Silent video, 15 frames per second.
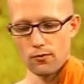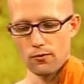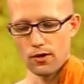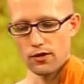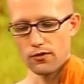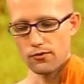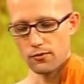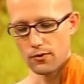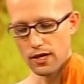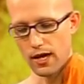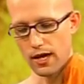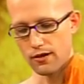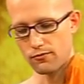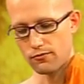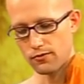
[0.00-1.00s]
Once we
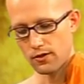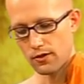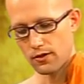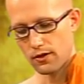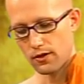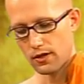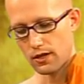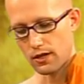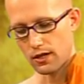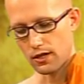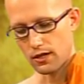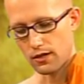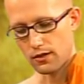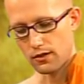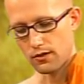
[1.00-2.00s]
have
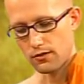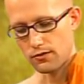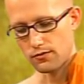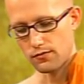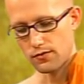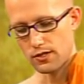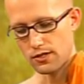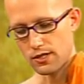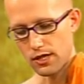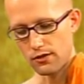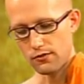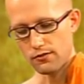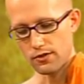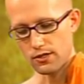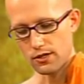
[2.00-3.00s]
the this
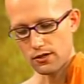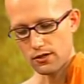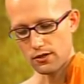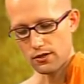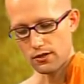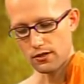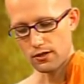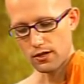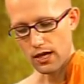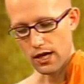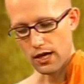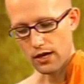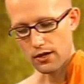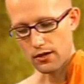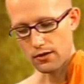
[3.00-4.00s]
psychophysical
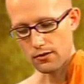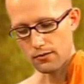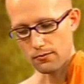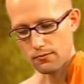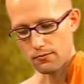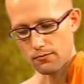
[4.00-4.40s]
uh,